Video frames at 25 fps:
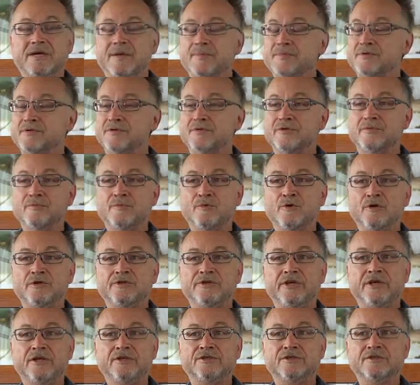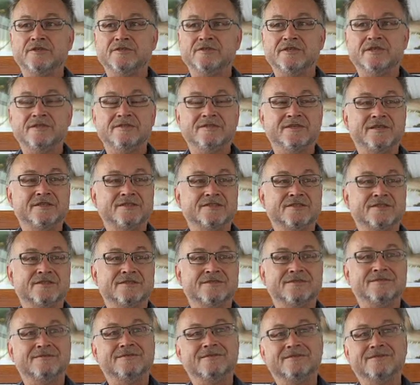actually more dangerous than that's,
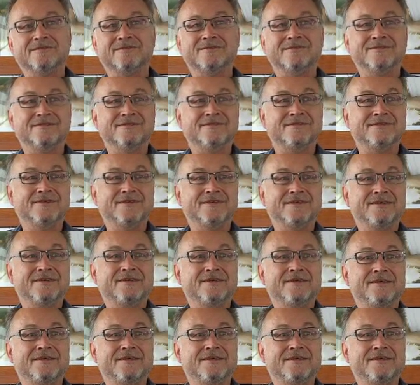like quicksand.